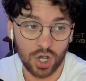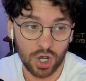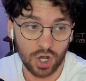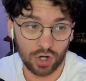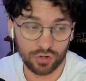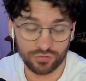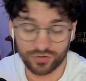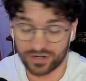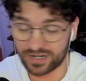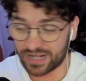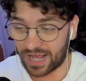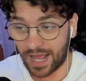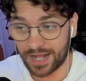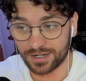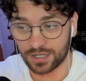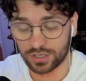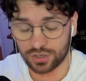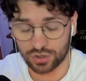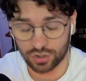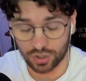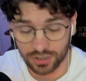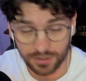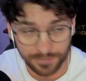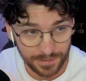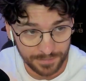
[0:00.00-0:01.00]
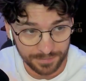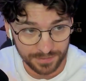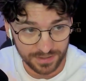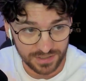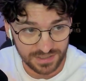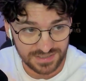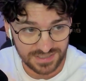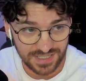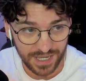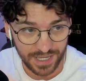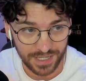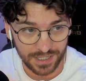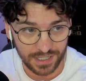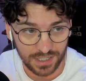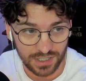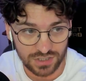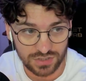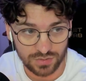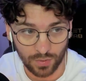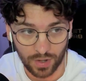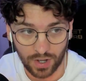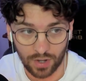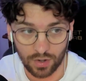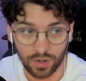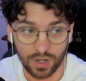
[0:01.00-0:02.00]
already, and a lot of people are saying as
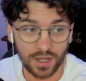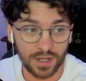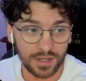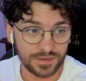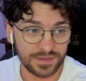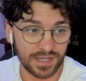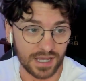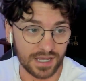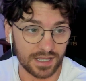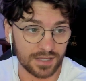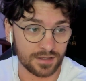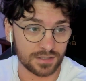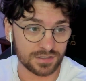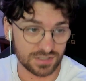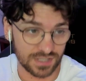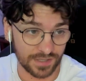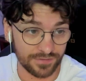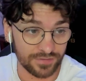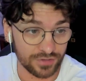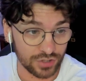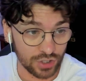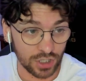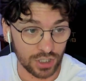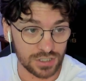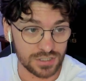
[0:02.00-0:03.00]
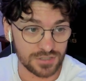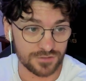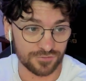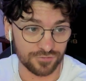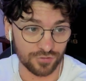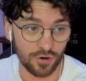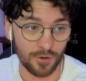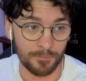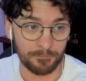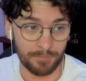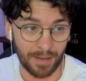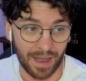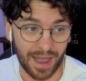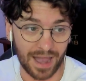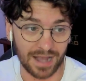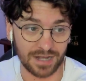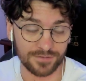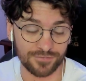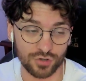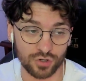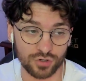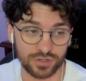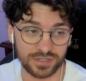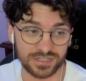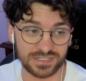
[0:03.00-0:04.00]
well that seven dollars for a bag
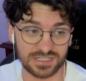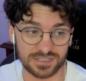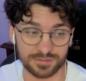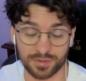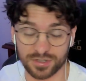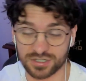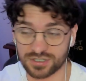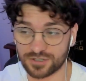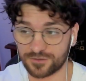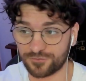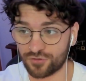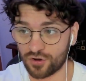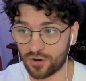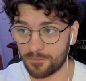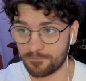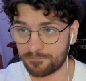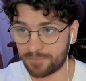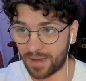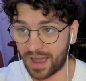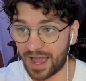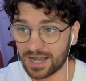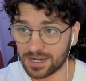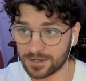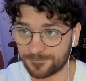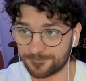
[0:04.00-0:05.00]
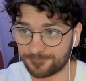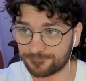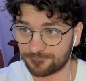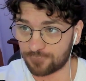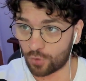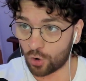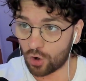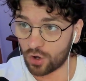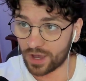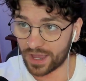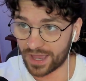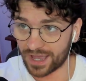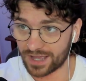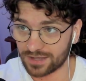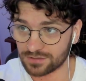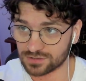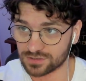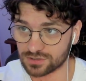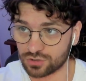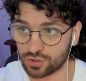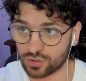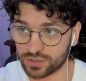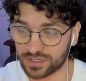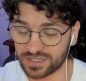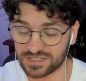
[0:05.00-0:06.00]
of cookies, especially for a bag of four ounce
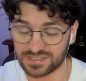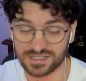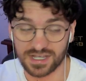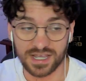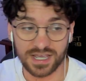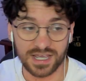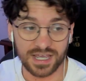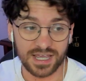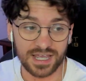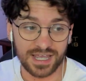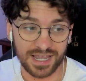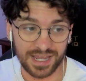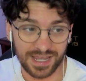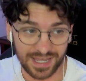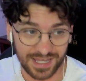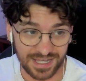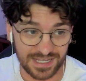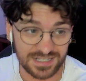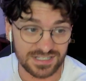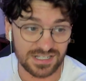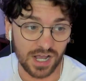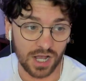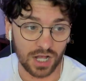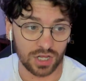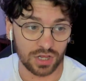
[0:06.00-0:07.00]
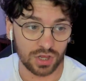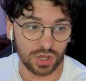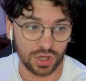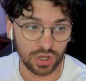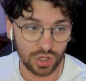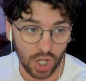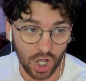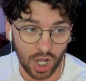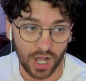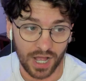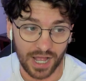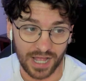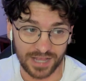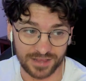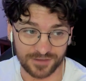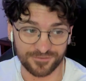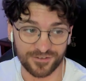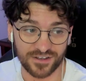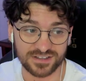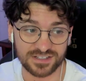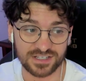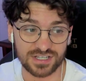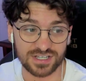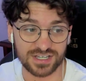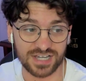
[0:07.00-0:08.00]
cookies, is a lot. And the
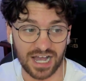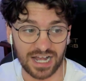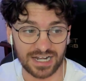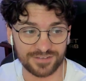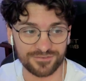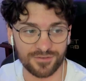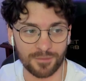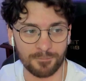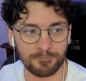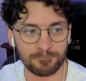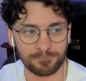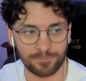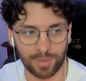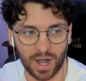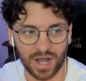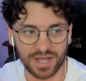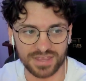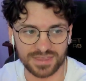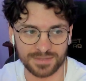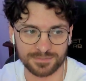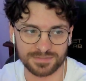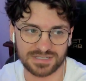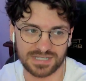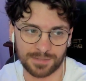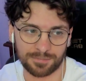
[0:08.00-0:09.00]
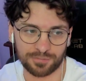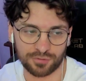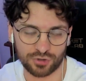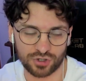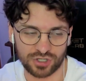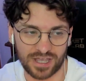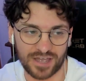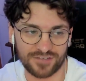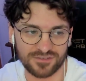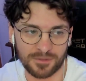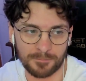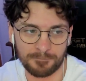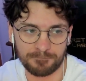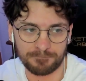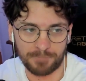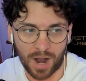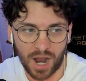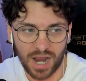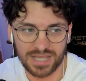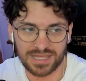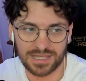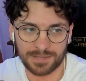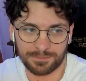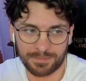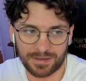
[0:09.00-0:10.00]
fact that you can't even buy them separately, you have to
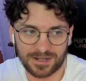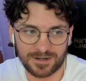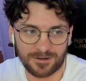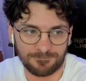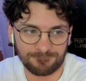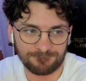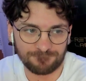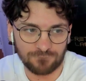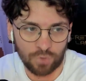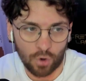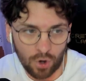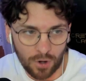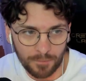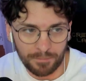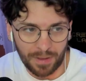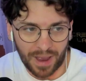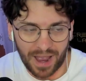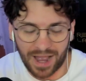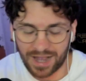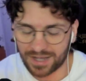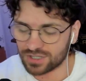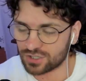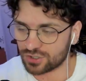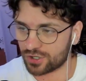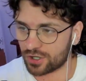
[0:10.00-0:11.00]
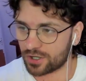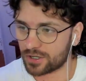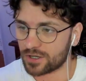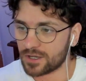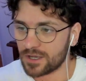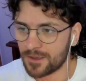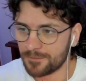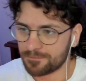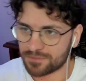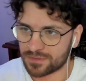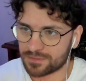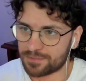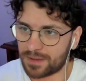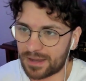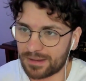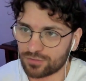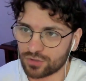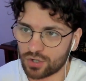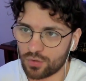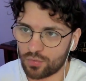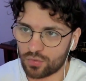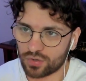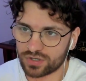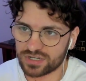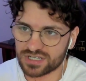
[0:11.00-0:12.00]
buy them in a four pack, you know, people
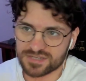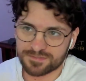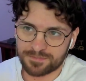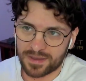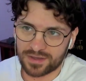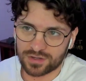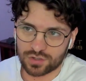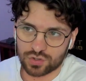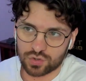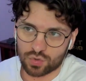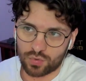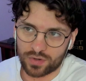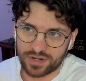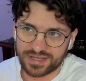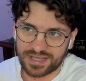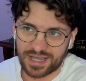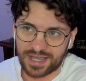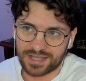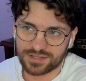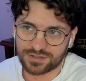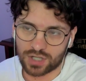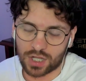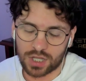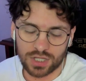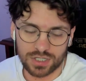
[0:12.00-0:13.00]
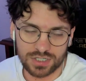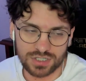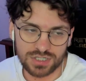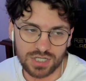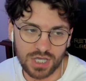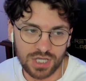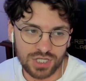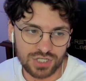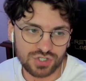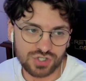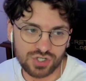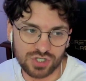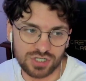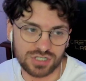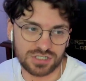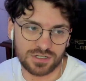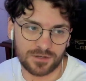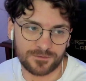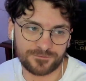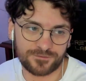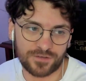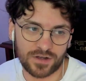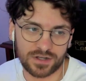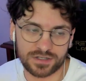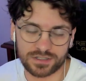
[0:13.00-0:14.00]
don't want to spend $28 just
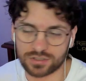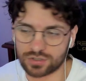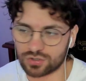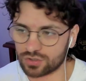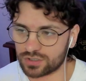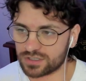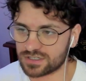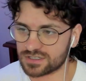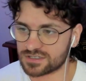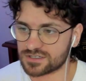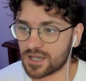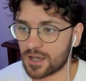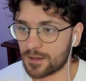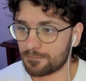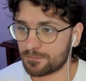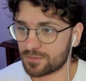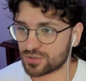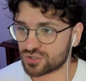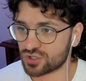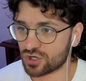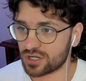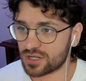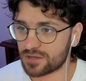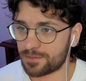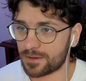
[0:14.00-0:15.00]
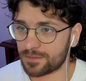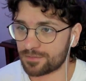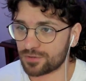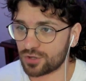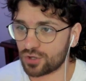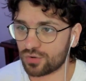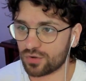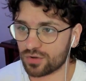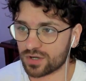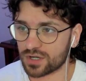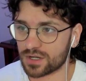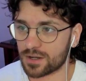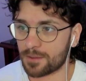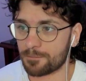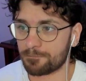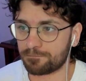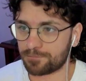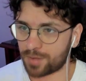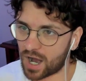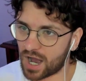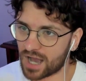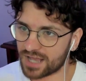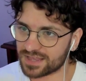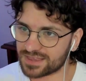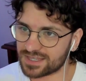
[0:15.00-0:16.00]
on fucking cookies. Majority of the people who are going to
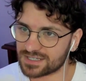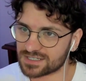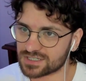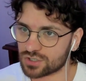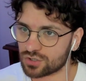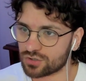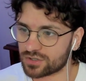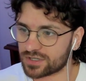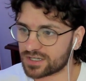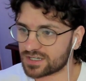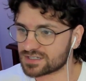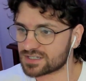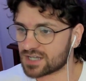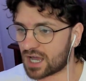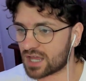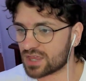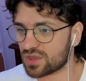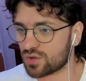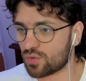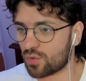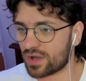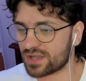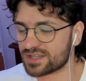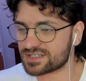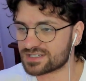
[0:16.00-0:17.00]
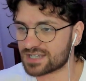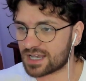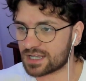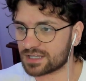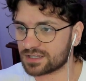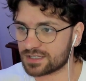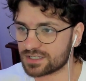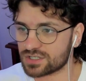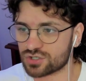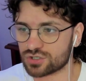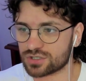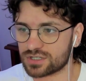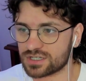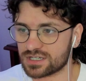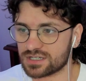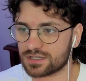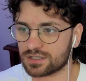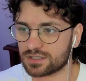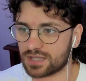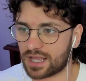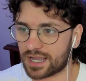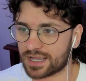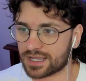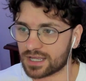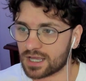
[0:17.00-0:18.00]
buy these cookies are the ones that literally
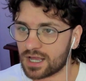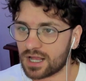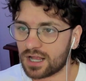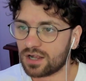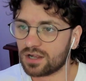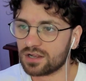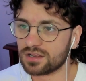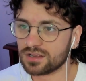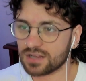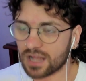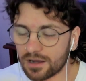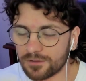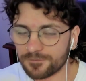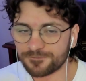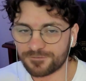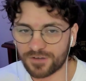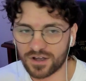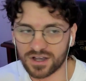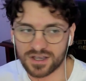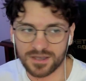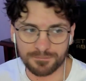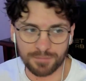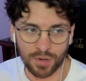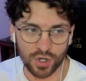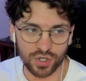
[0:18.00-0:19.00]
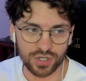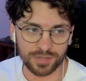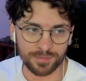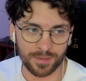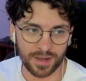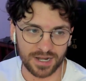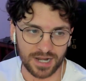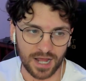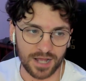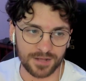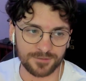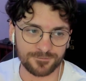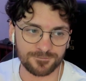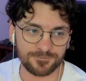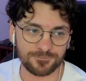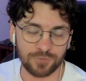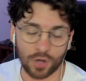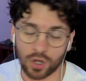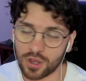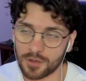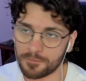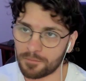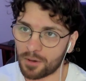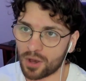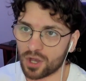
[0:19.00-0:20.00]
like love fucking Pokimane and
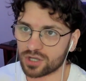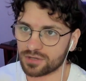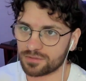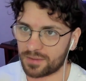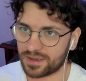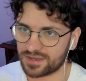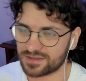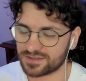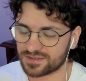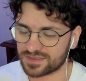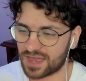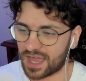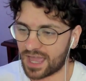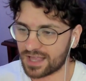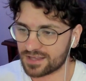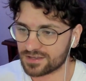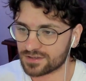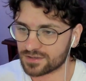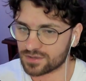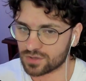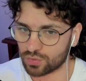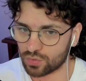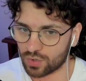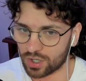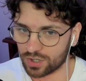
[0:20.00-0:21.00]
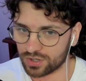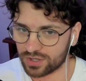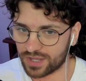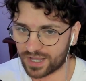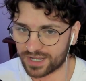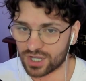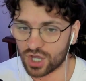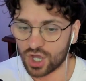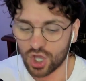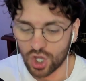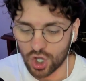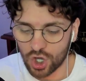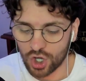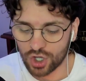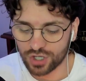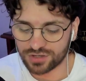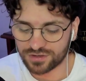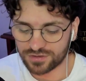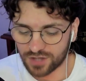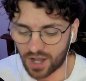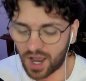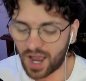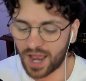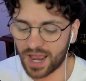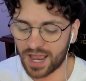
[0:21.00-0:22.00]
follow Pokimane to the end of the world. Like her
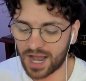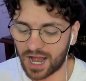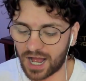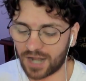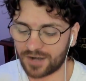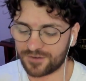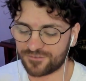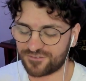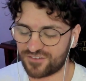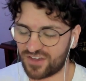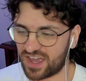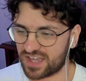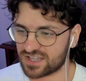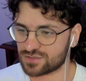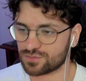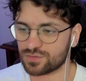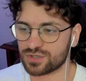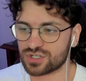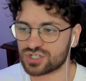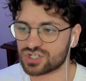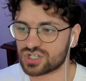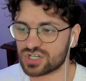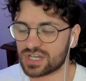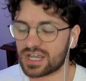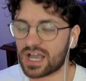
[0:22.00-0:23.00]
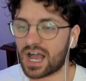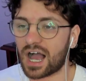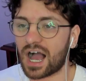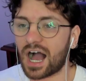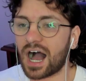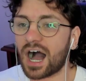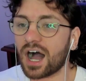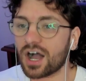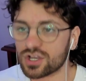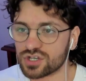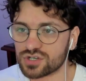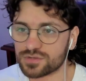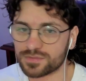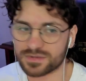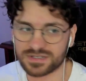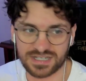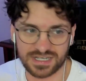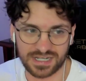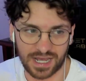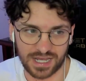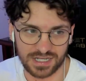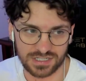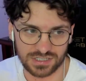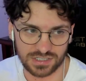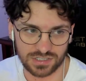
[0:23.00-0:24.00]
die-hard fans, which she
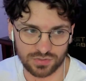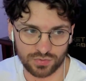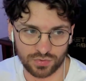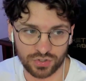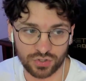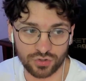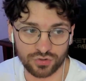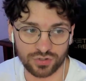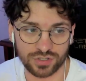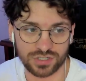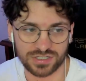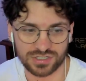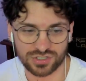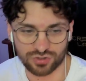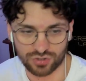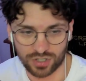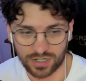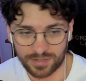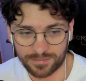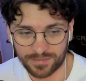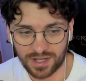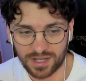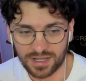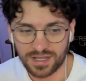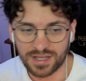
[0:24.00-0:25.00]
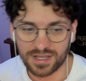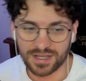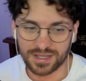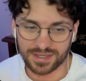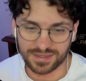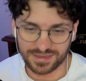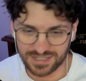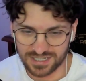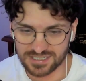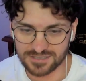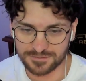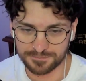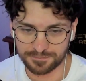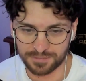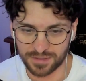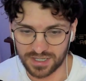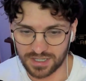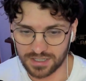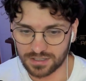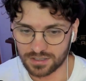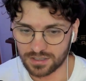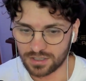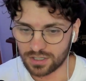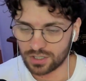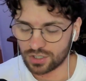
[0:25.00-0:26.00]
100% has. Because when you're a streamer this
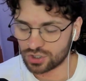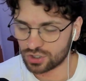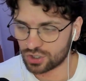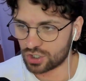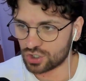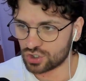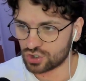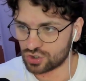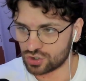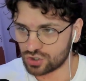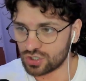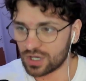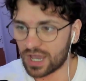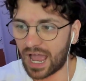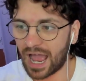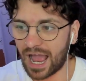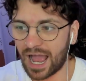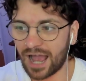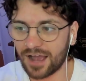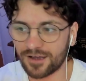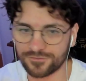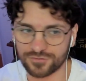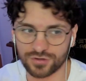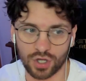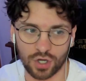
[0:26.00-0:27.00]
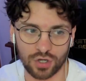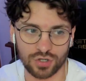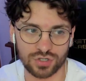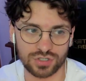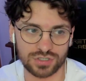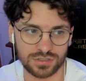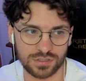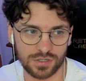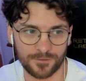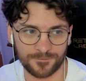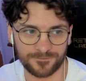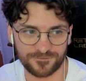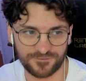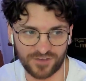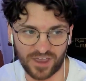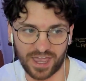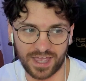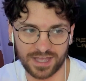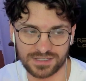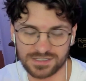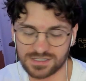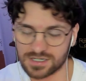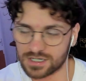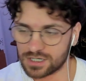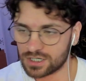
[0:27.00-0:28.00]
big, you know, you have those
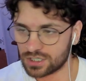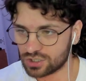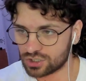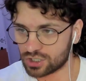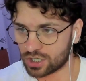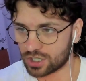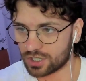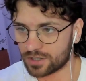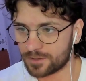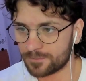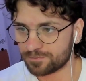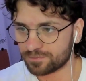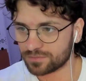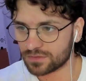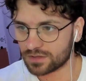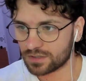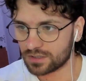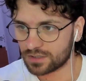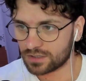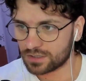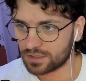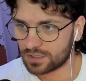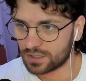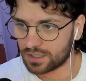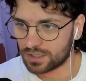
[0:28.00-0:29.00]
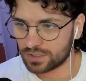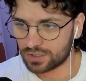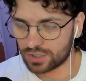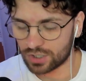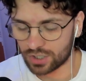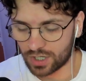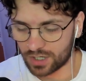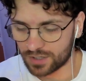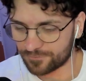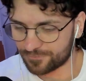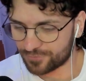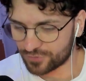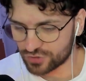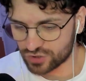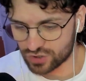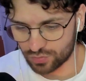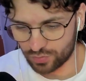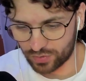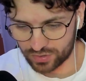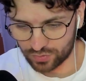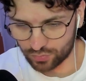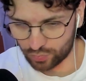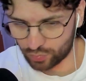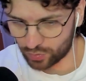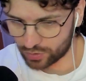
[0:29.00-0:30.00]
fans, you know, yeah,
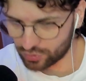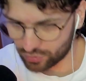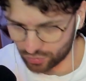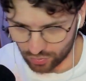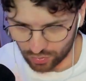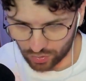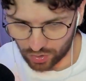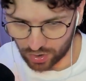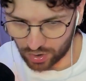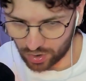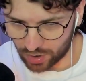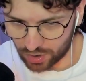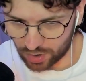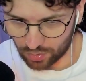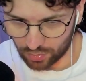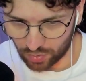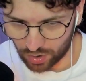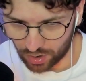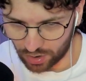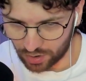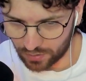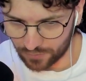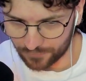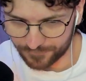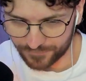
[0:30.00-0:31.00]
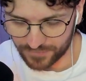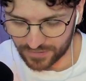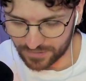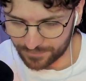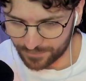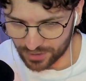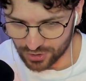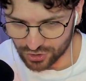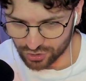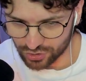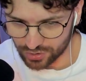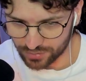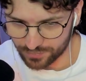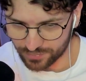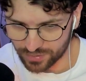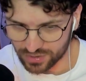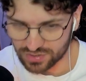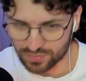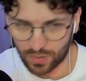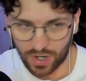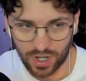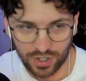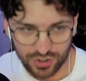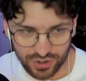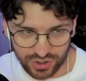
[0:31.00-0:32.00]
unfortunately, when, when you're a female streamer as
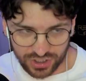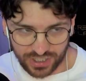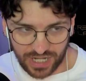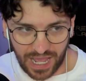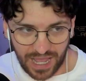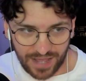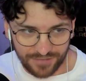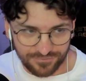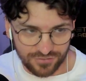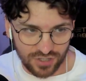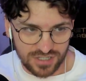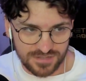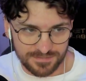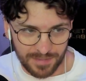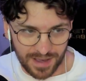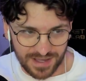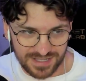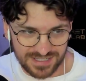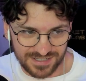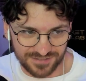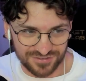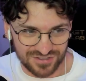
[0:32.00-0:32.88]
well, you're gonna have those massive